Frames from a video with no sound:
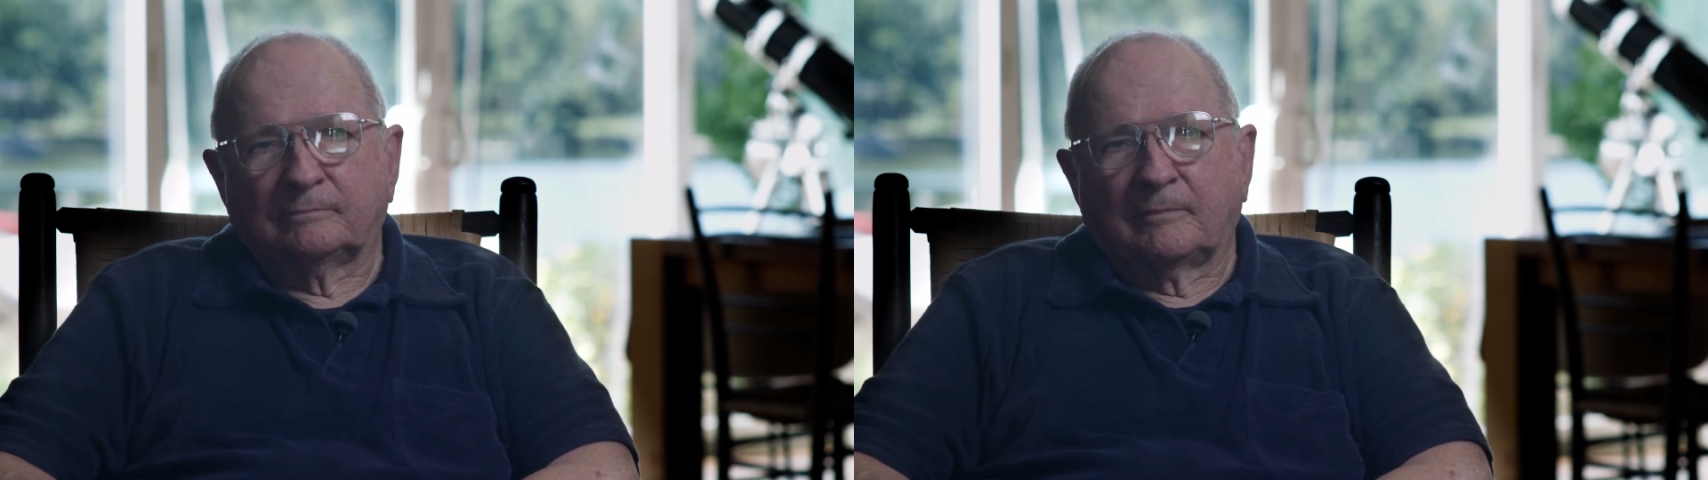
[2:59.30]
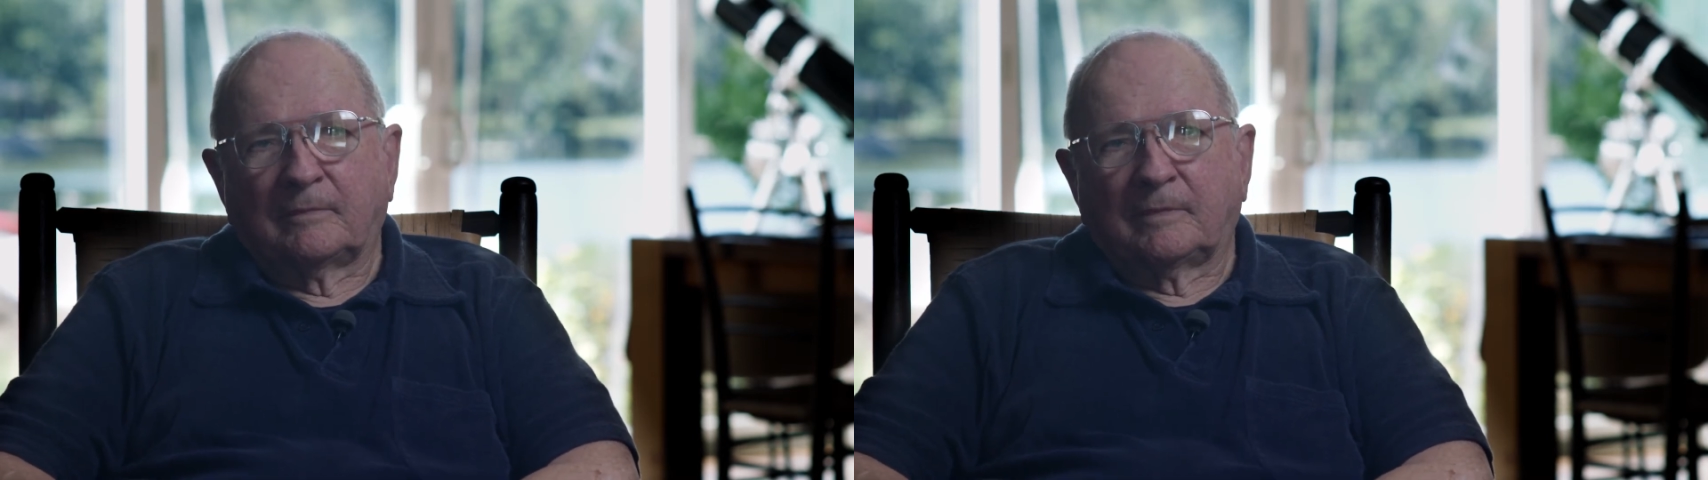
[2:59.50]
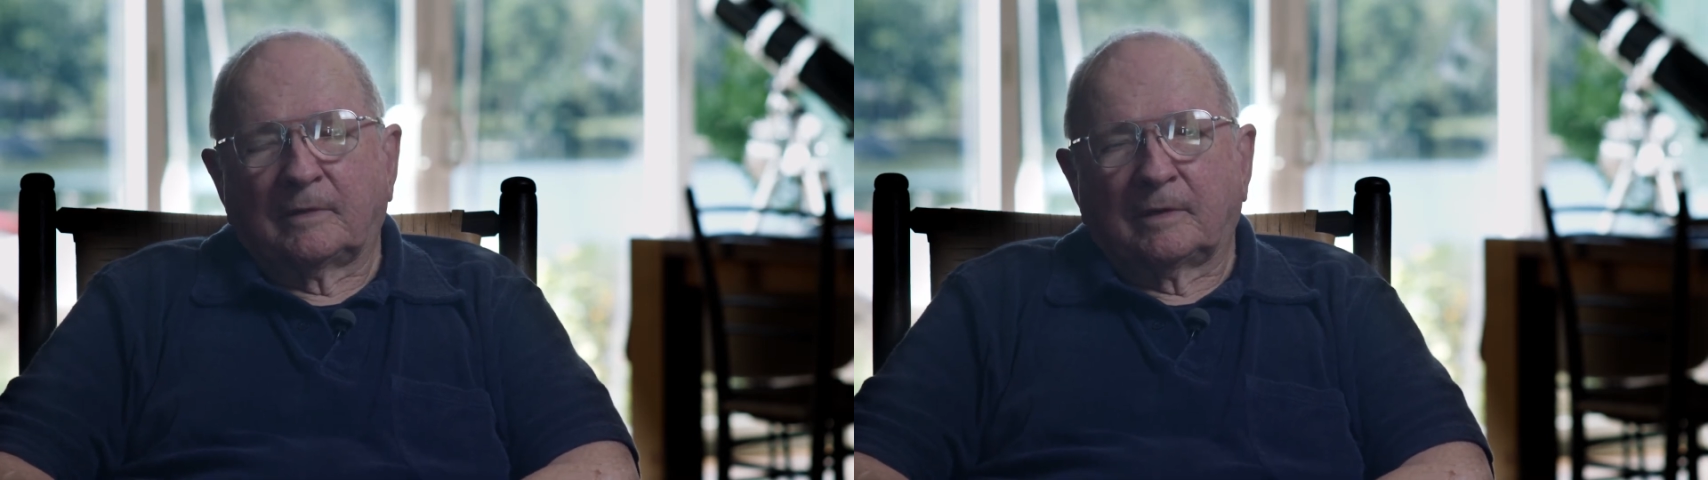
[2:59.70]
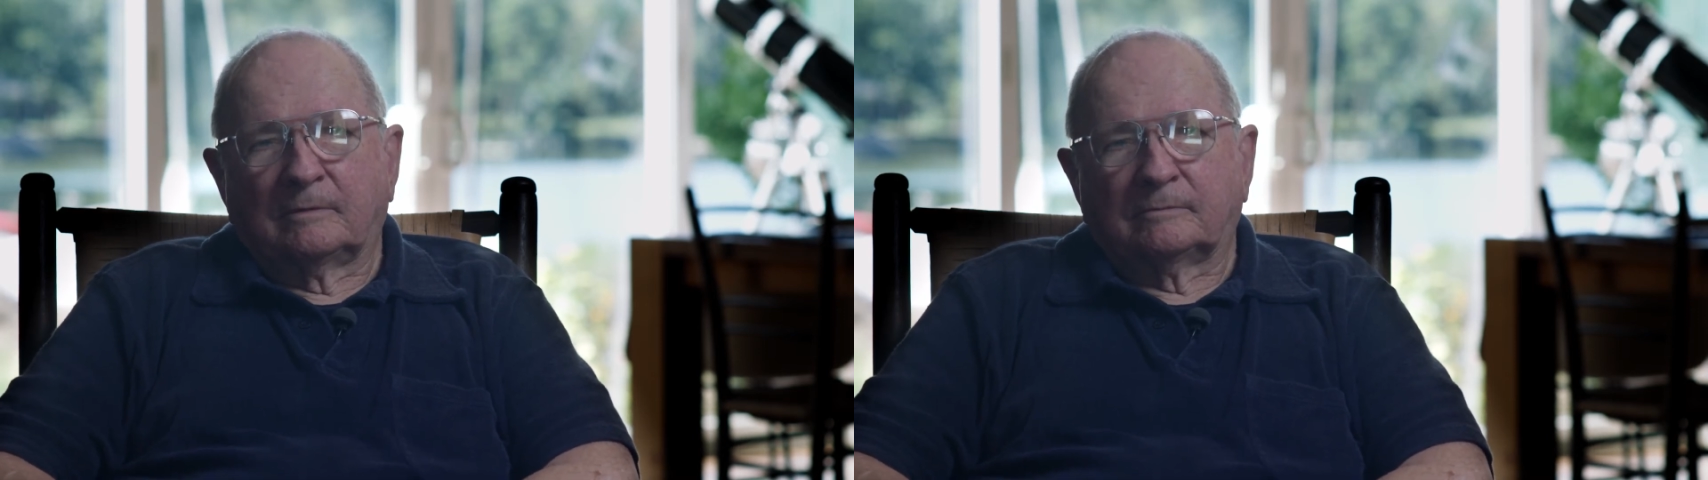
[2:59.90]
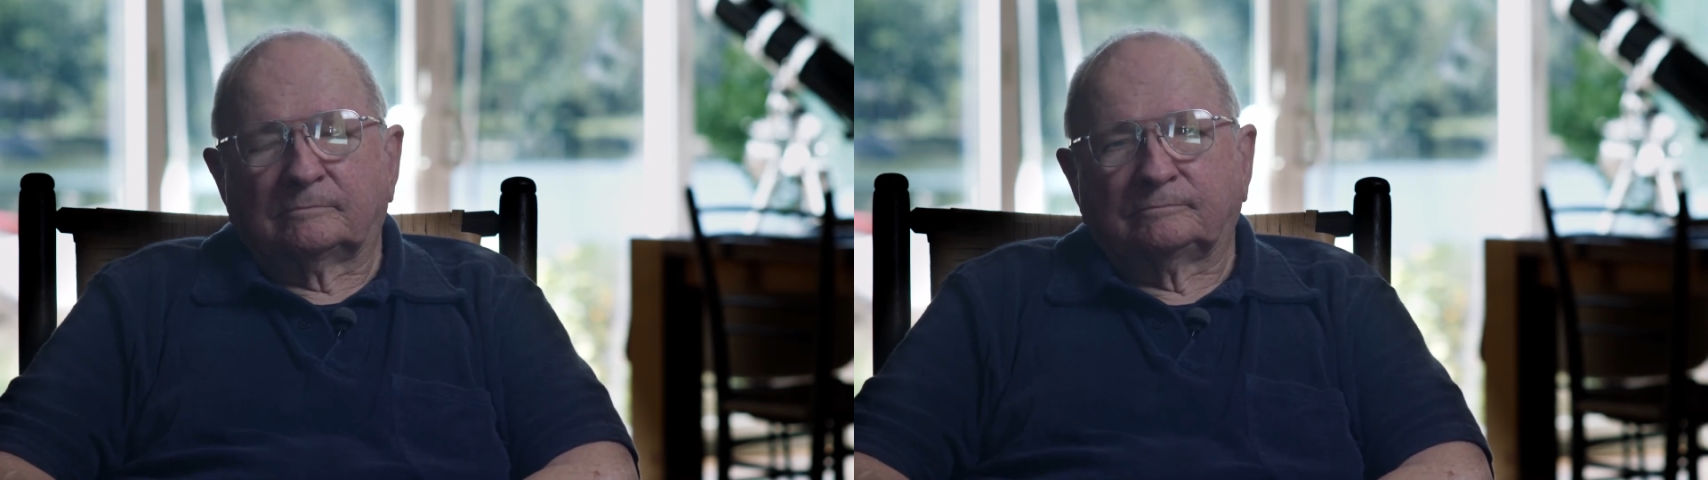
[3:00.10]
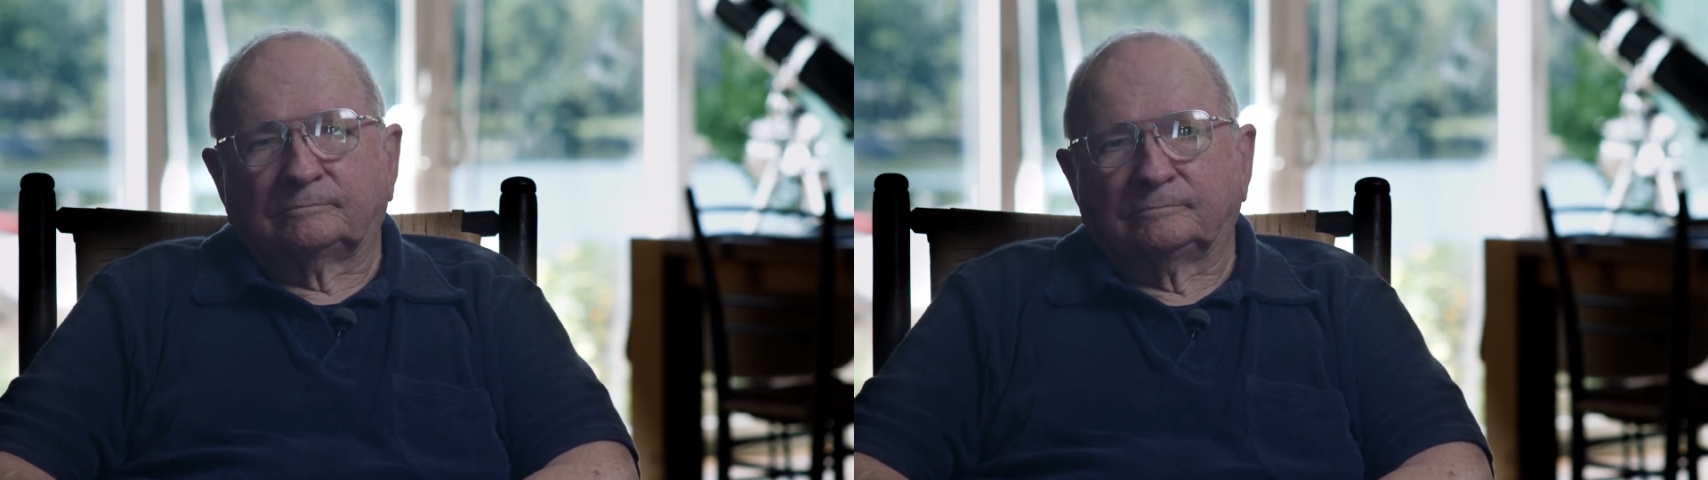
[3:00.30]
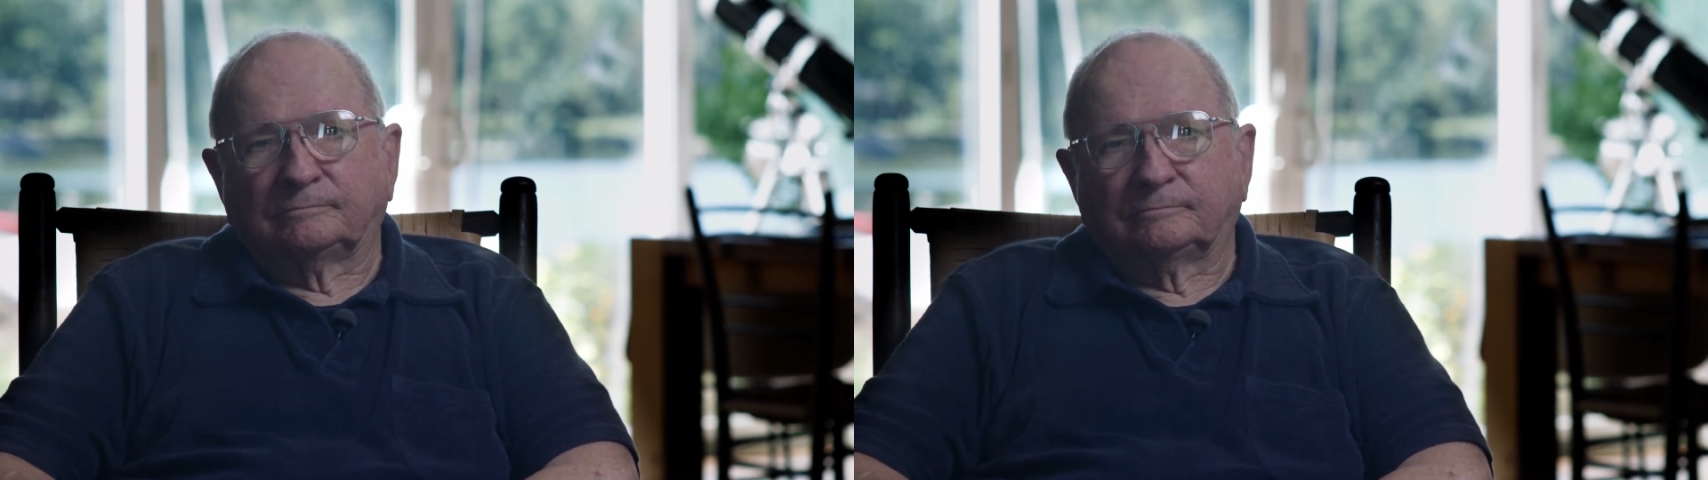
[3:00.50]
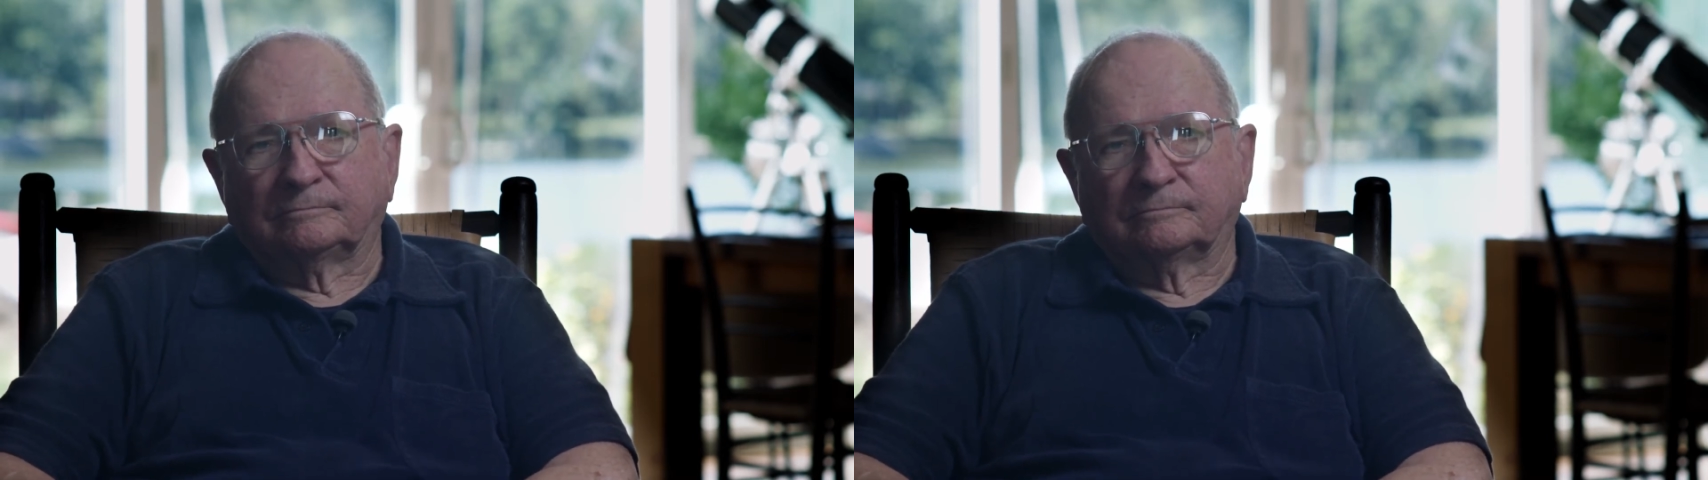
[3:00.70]
Okay, so
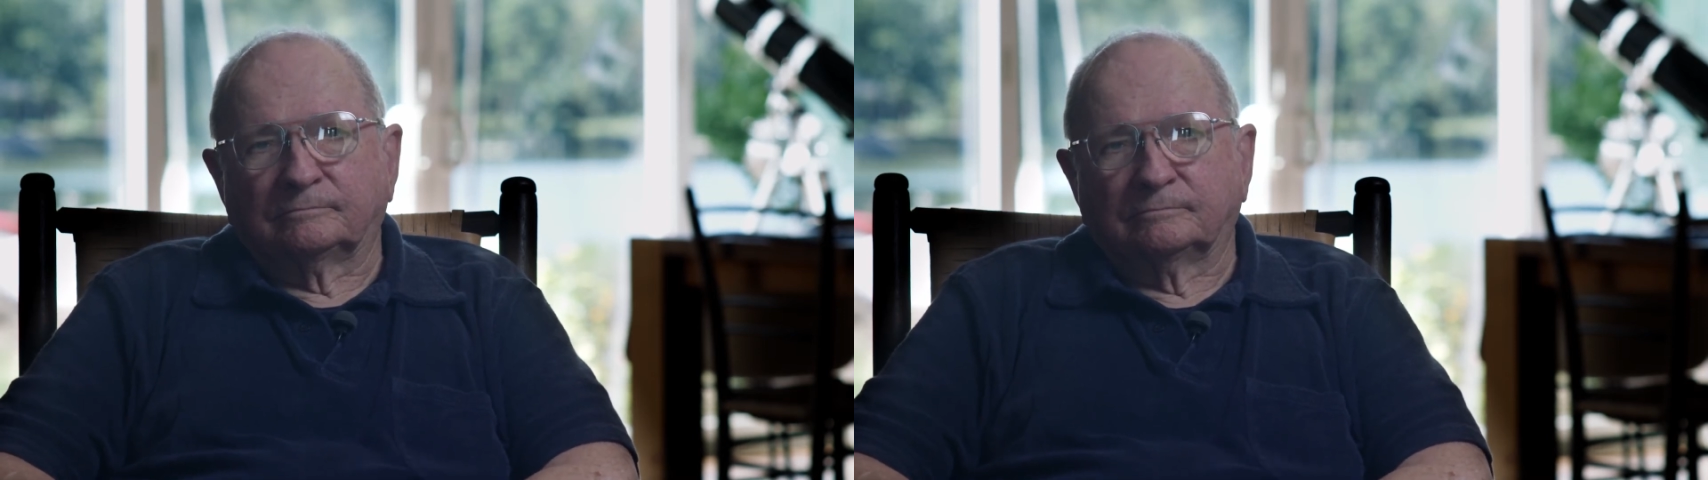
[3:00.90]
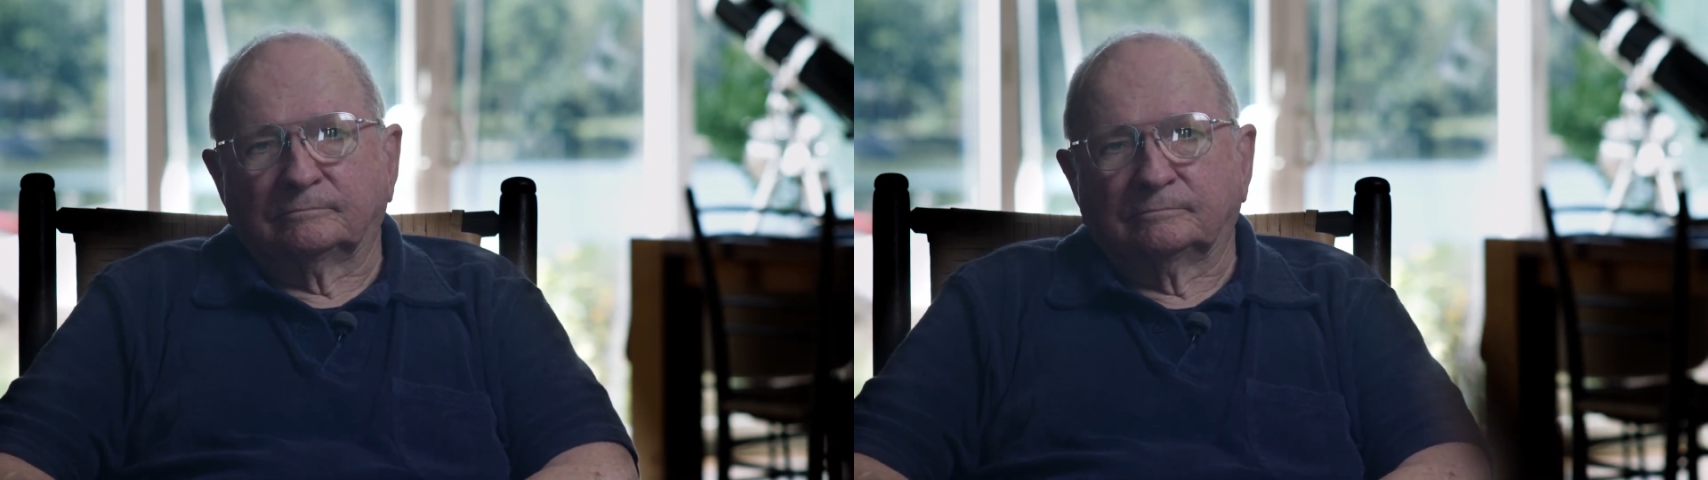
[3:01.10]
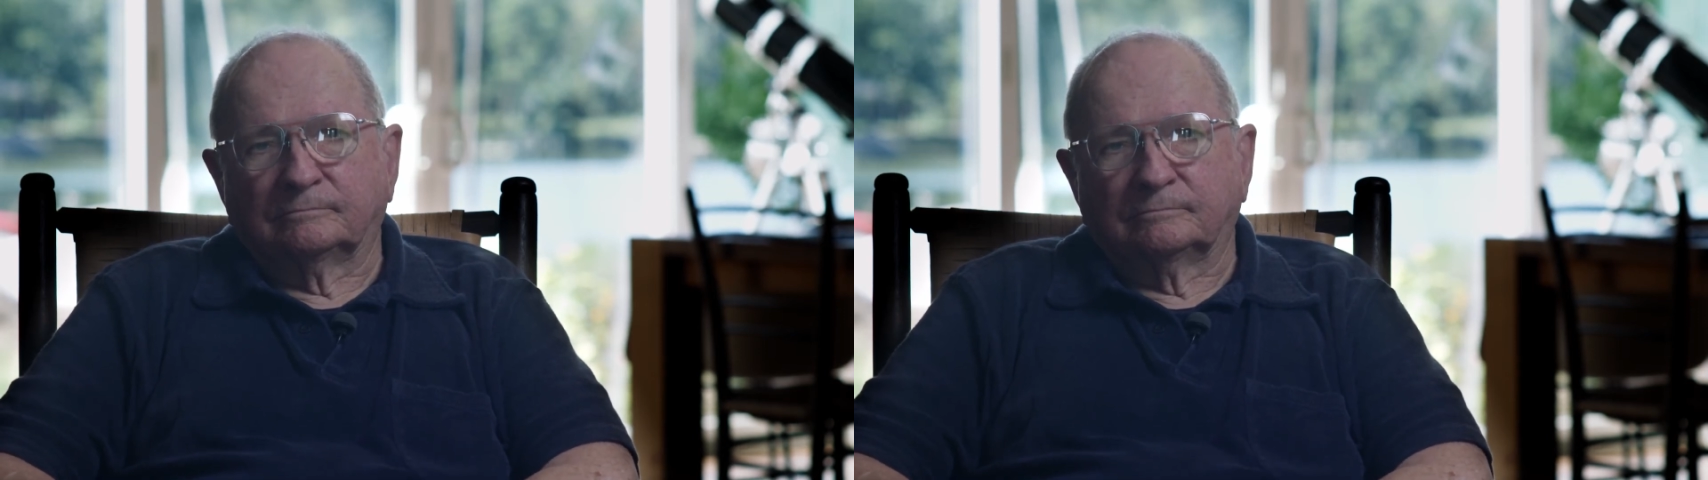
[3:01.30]
maybe just give